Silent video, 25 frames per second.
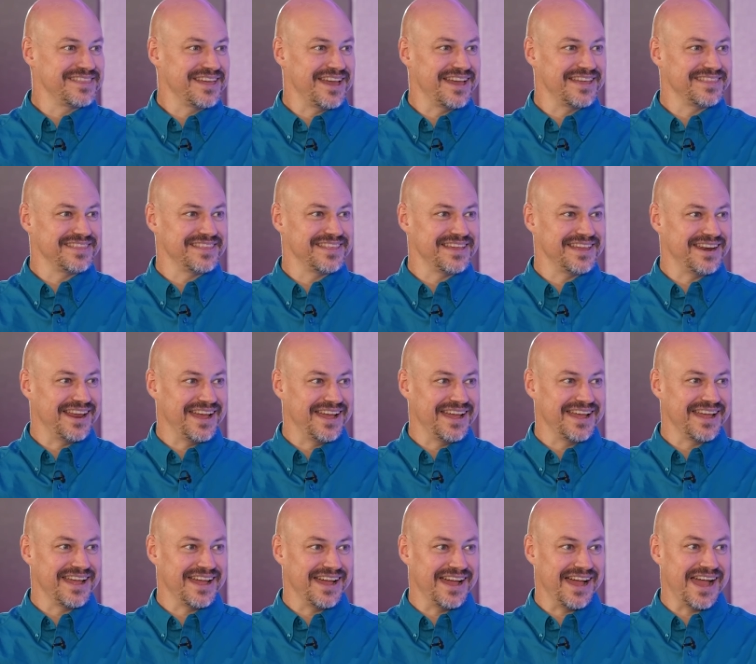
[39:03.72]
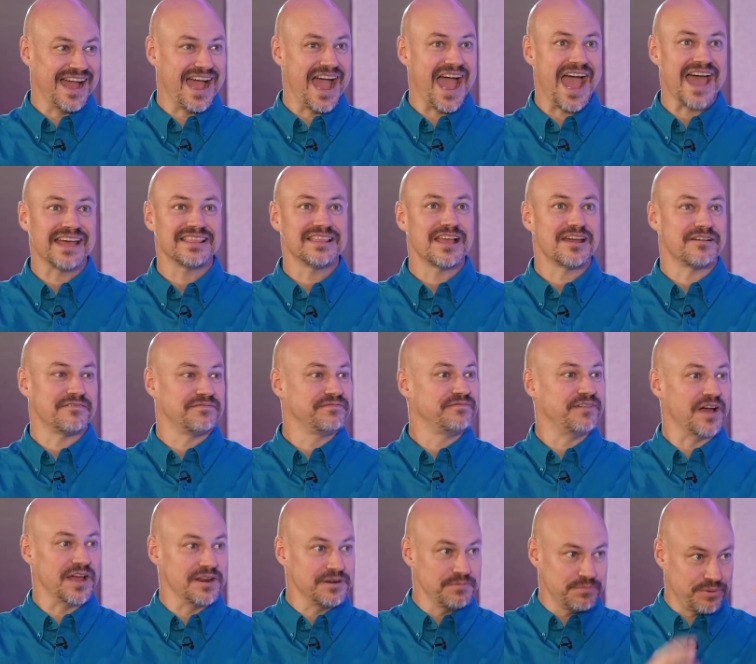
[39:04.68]
thought that I had a lot of
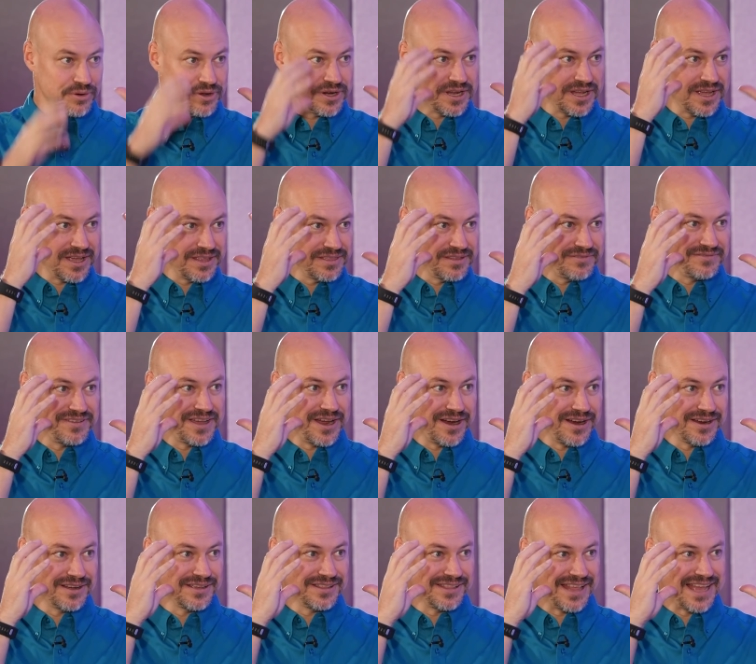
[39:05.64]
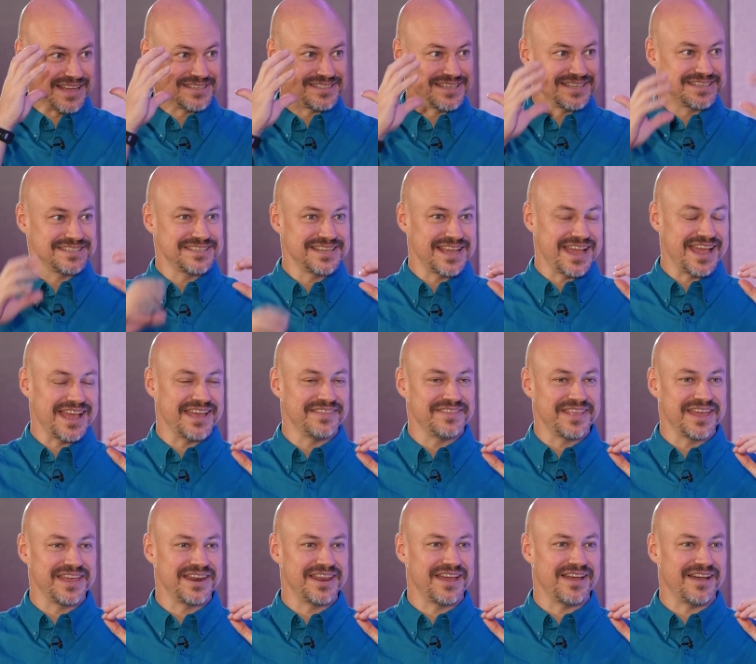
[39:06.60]
fun putting on the VR glasses.
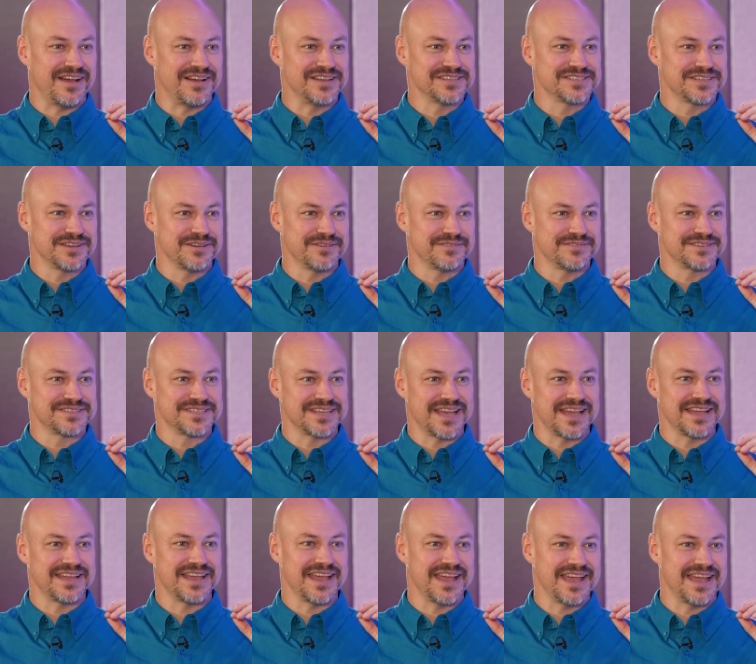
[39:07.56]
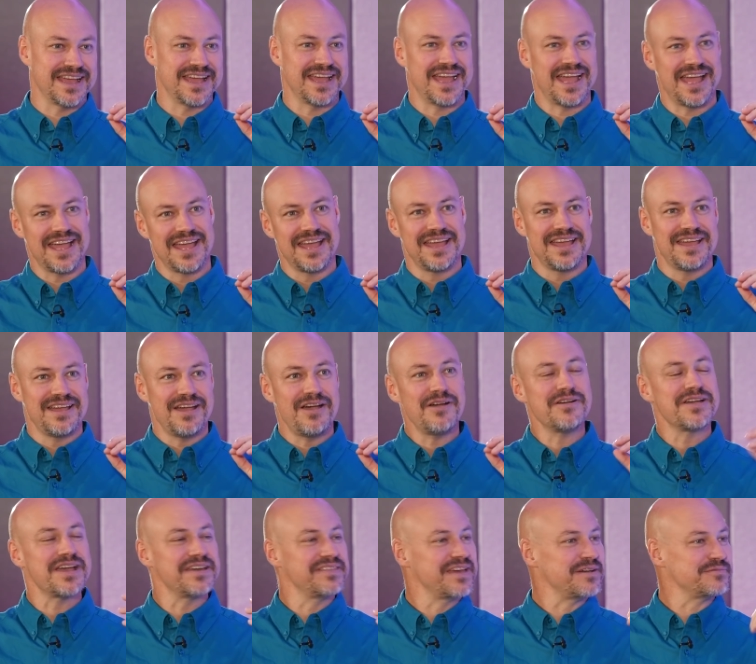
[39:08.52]
And then also it was okay,
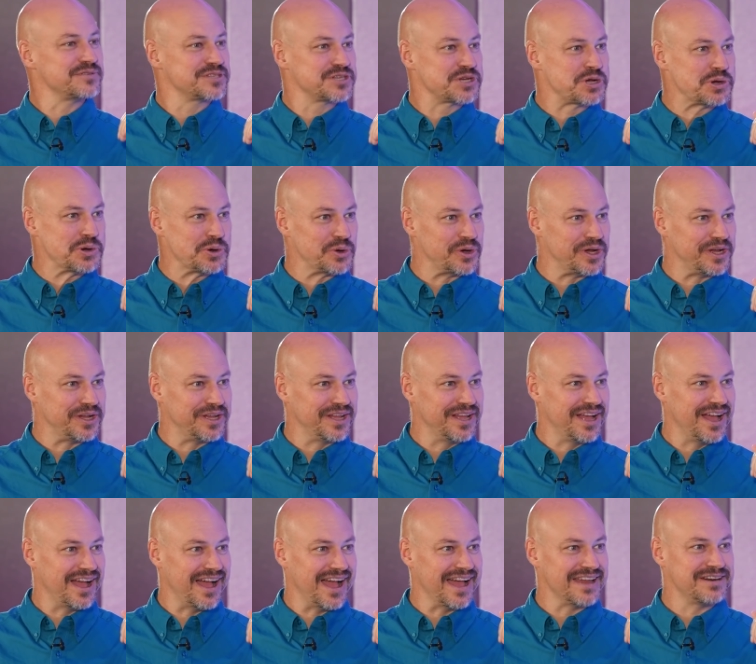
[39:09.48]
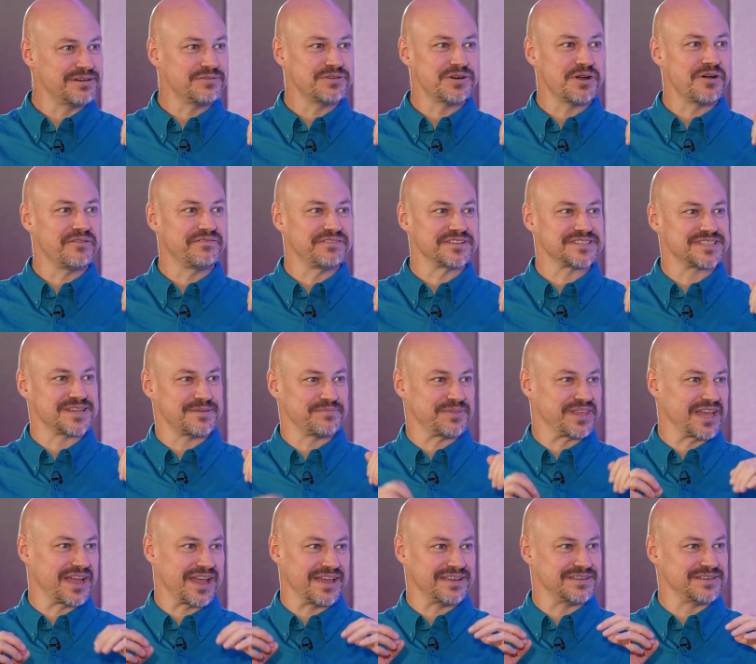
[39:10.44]
that was cool. I don't know if it's
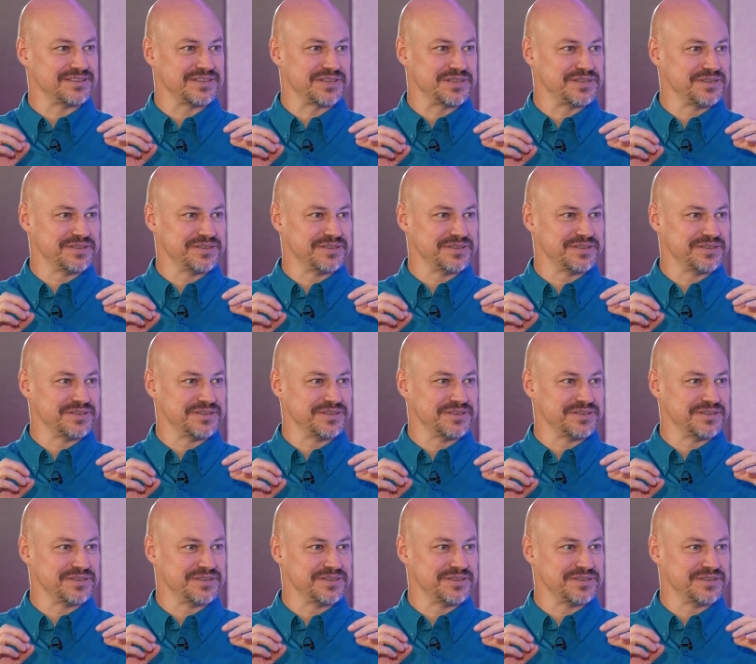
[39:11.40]
something I'd...